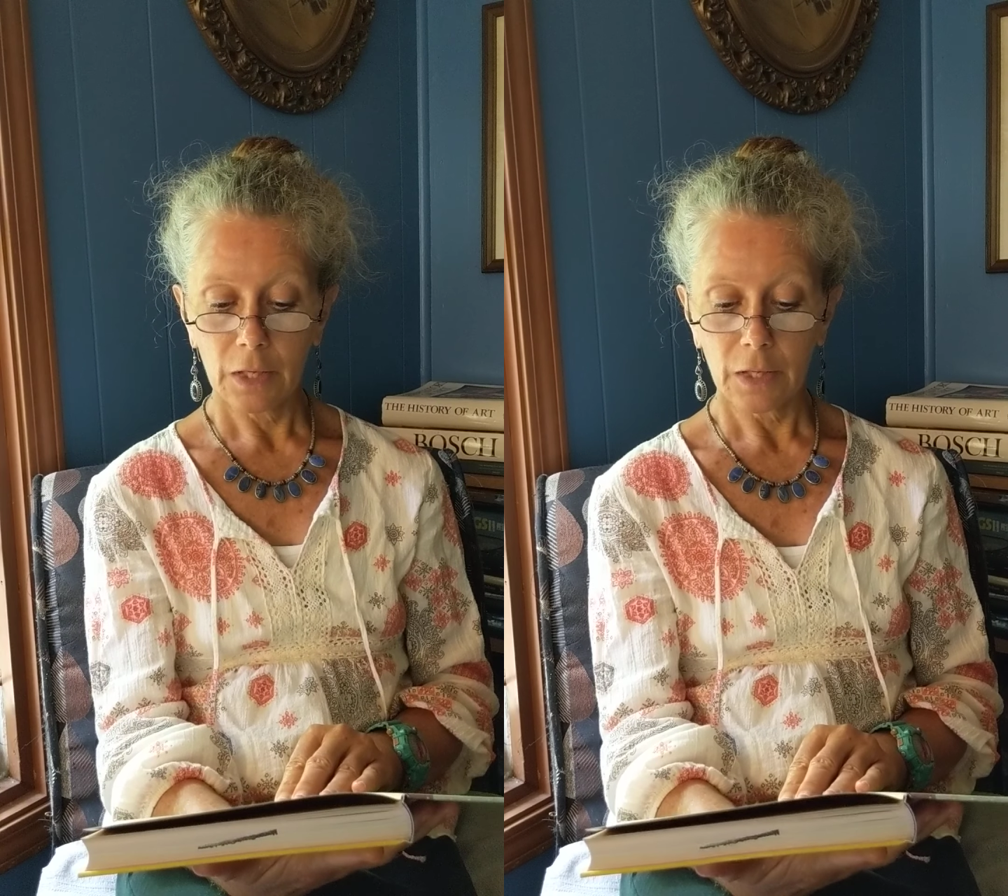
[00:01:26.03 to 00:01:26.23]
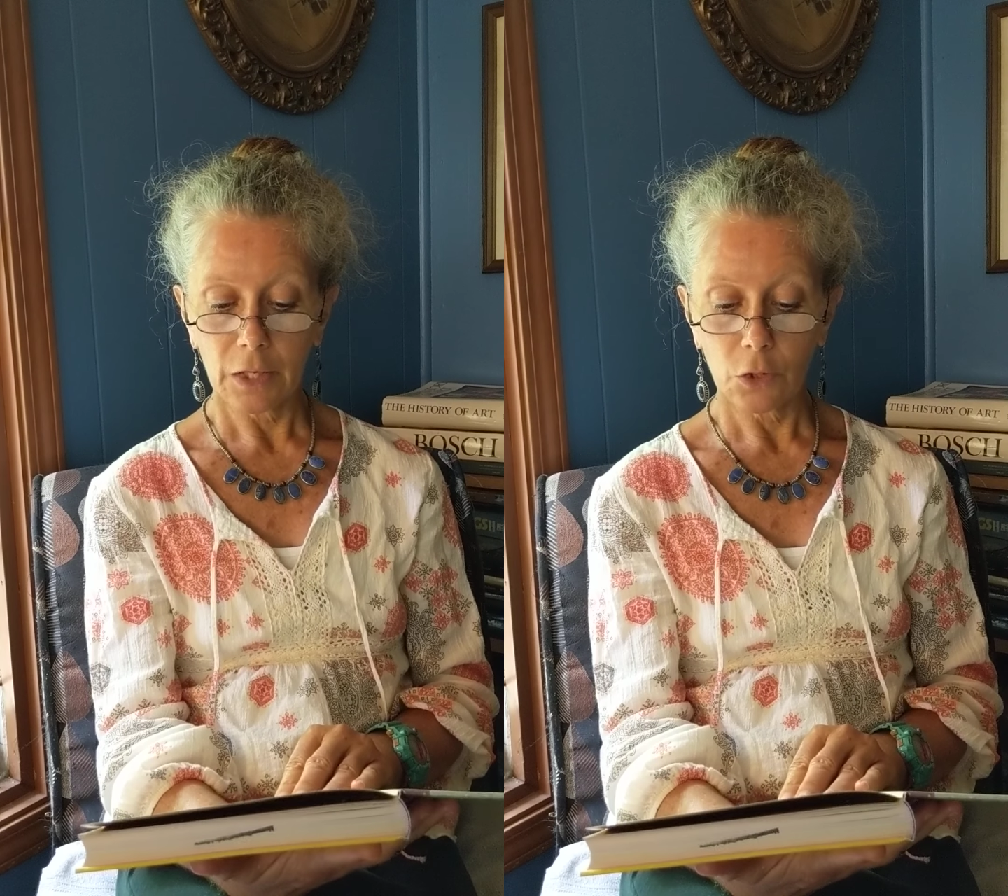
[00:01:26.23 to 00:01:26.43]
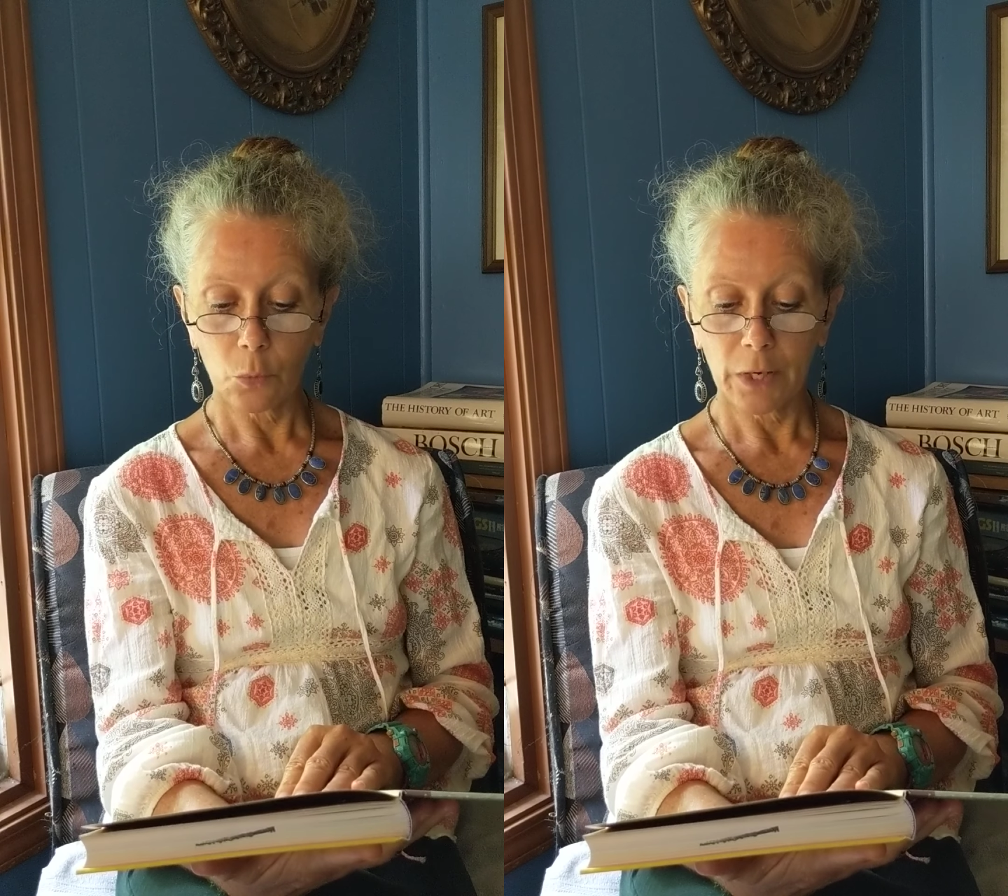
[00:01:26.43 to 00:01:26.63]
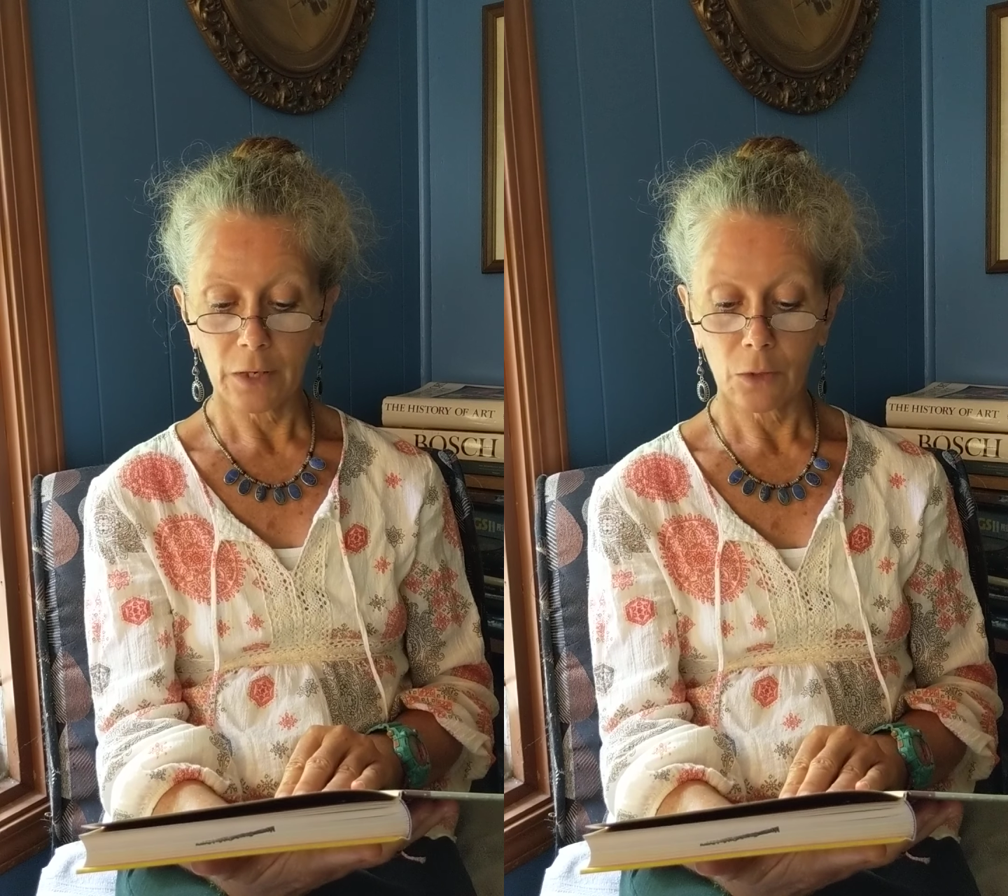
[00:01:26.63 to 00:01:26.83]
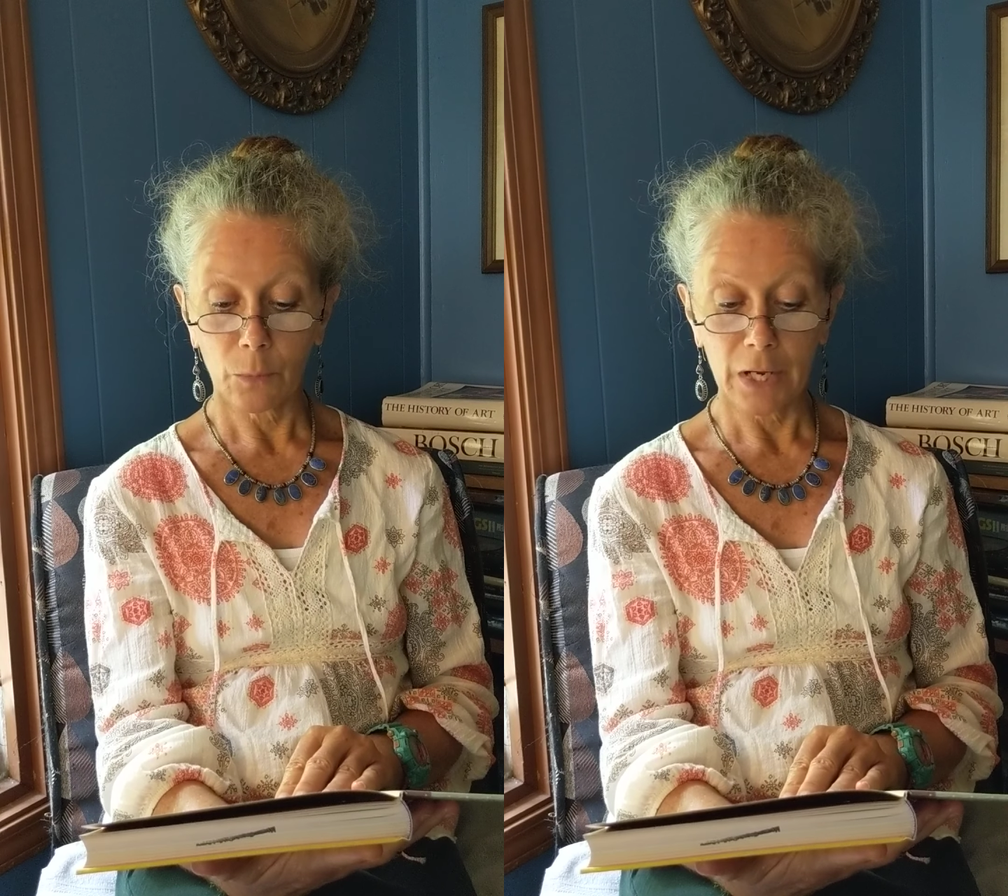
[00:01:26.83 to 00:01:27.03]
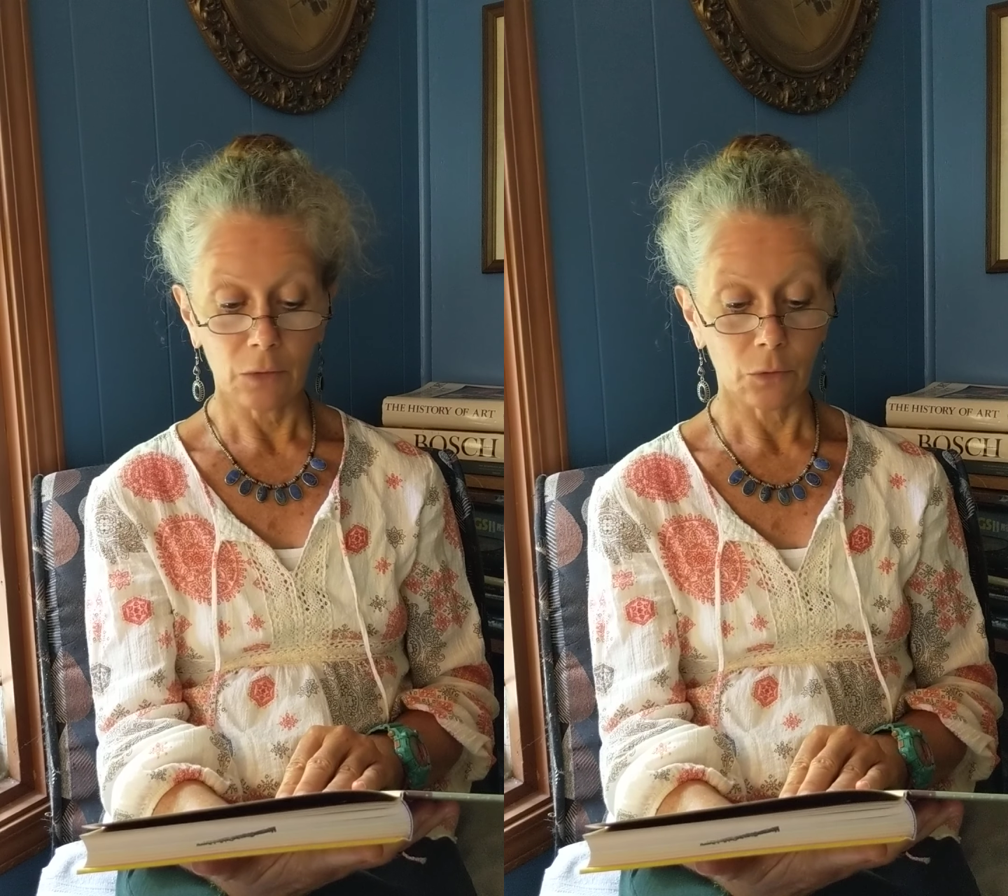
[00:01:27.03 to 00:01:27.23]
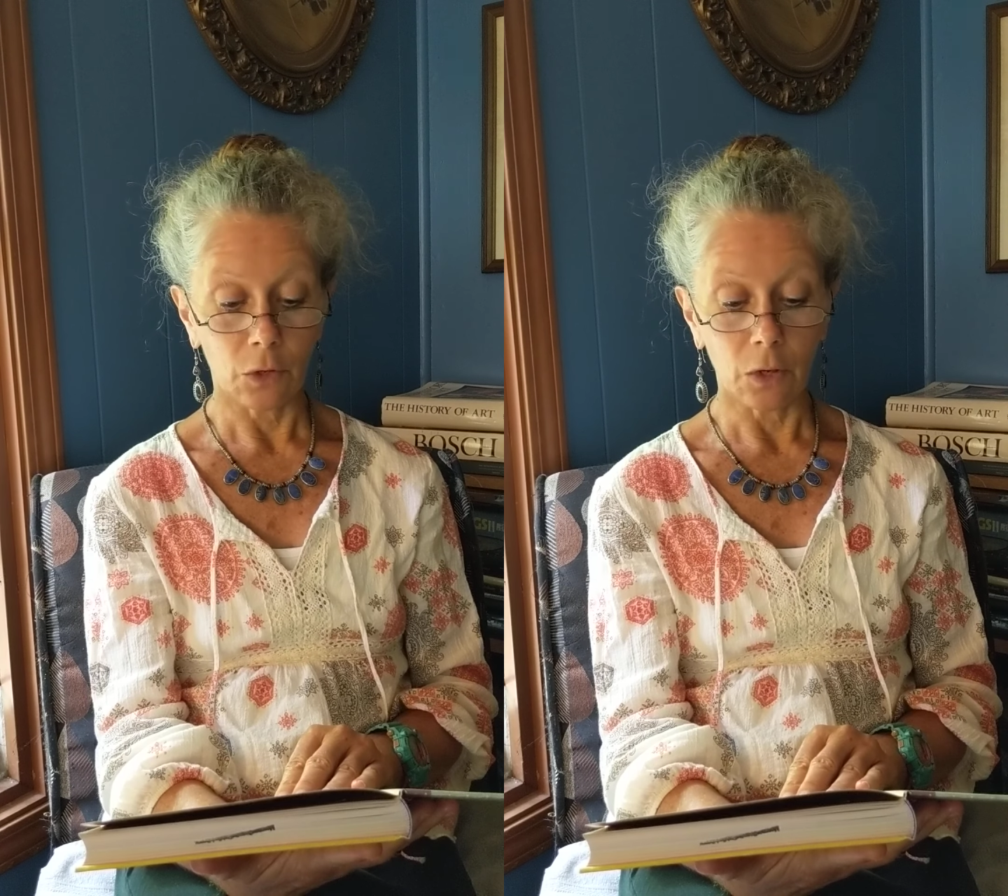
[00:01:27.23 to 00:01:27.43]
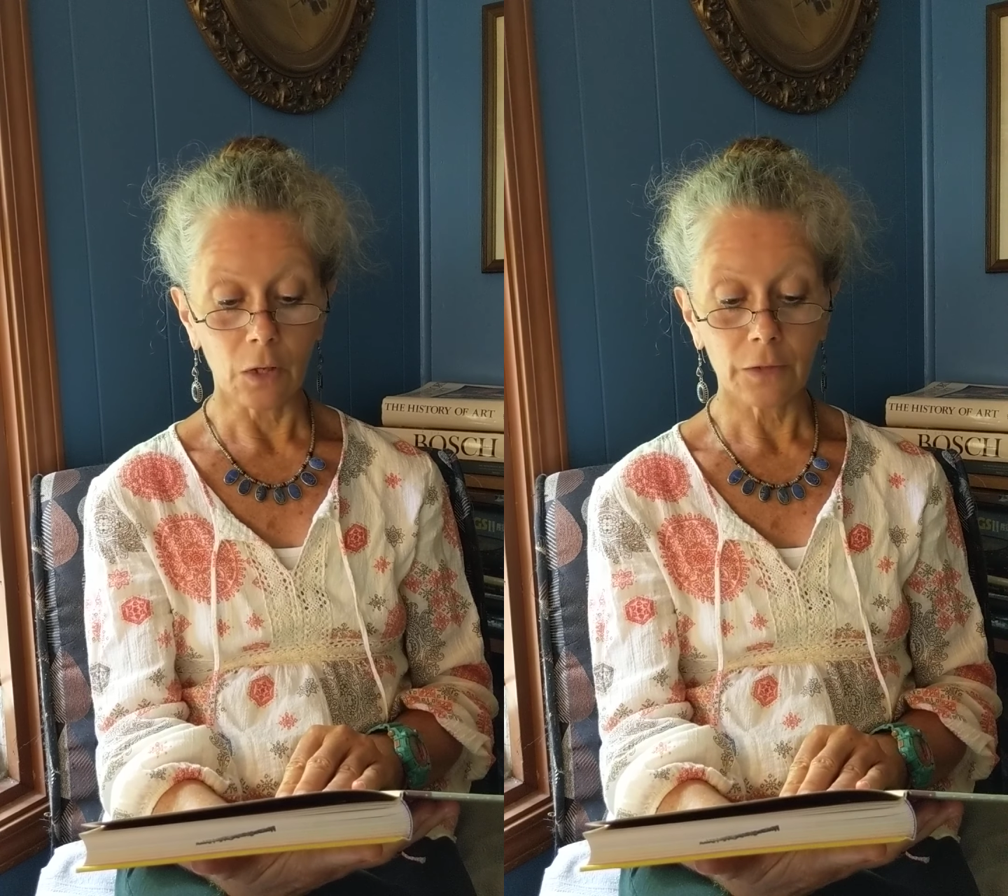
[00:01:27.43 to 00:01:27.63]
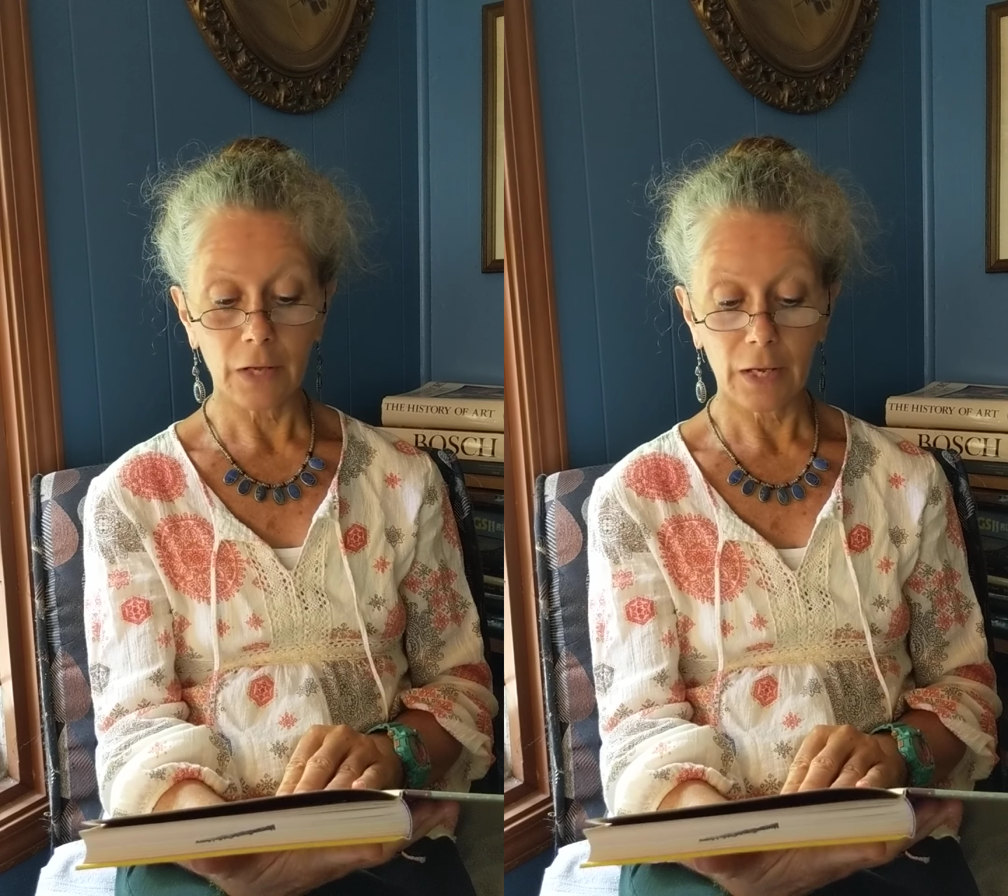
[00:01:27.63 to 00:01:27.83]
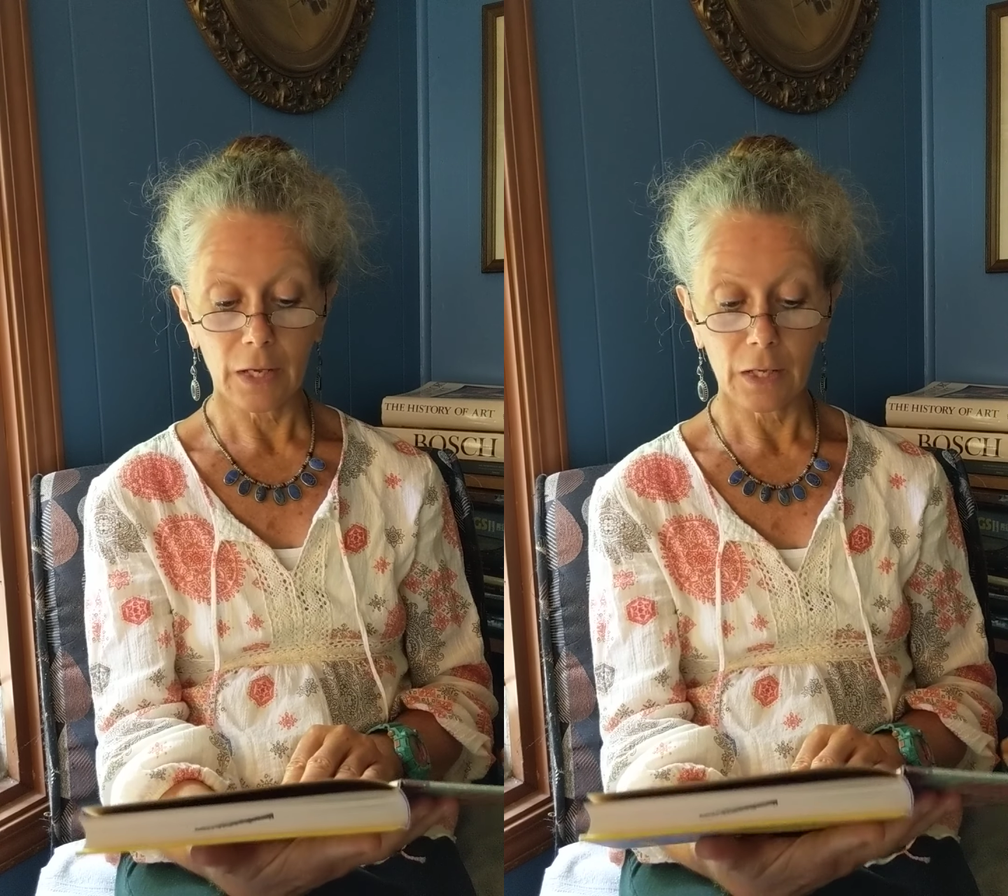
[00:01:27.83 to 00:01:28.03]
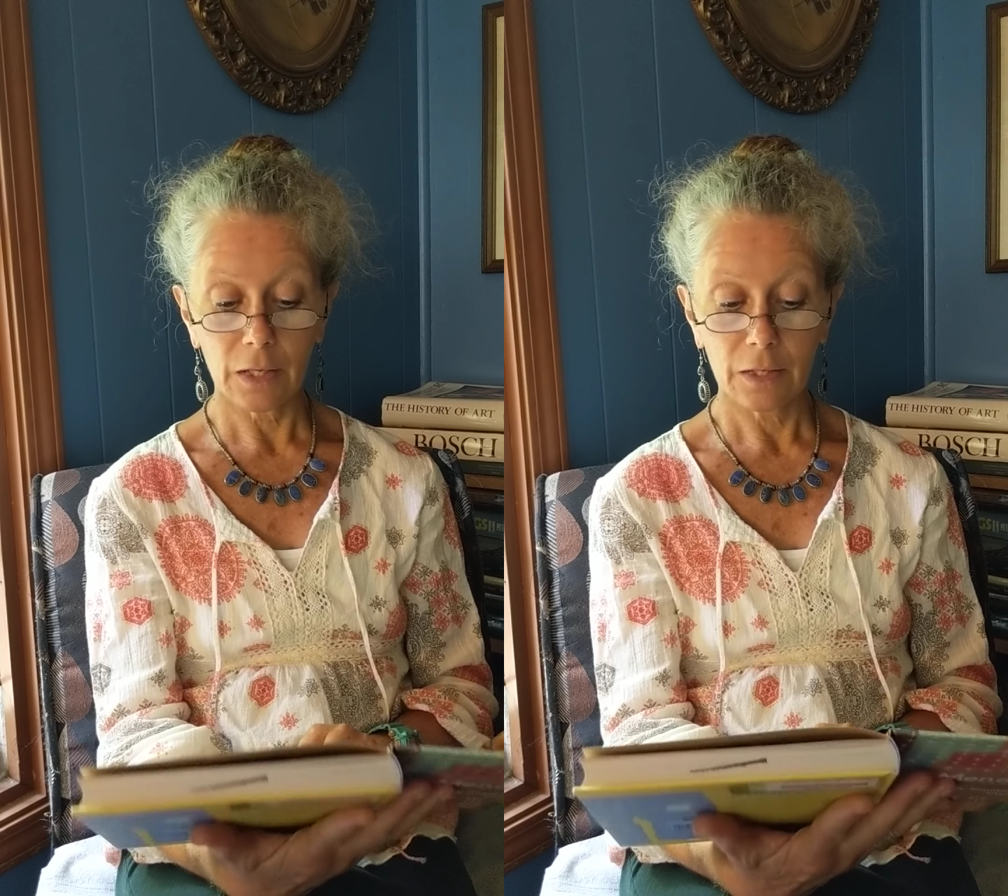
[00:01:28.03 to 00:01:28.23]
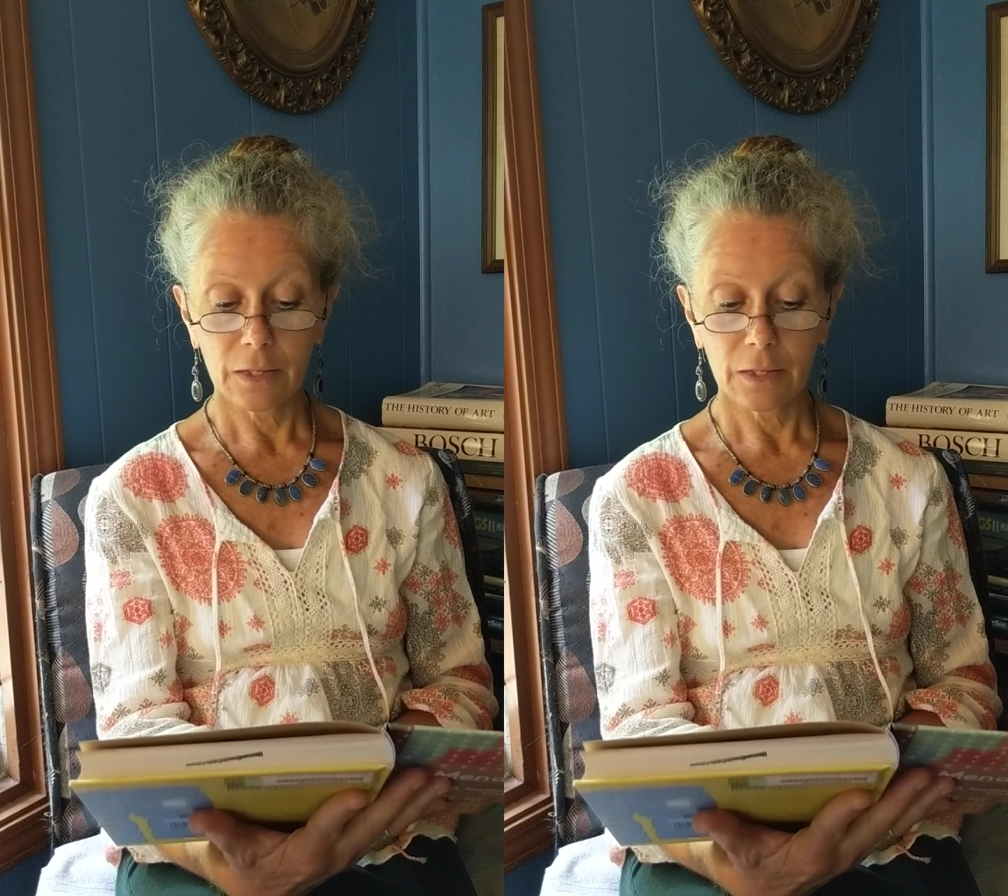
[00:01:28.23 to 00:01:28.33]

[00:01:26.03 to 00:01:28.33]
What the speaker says: that you wear around all day,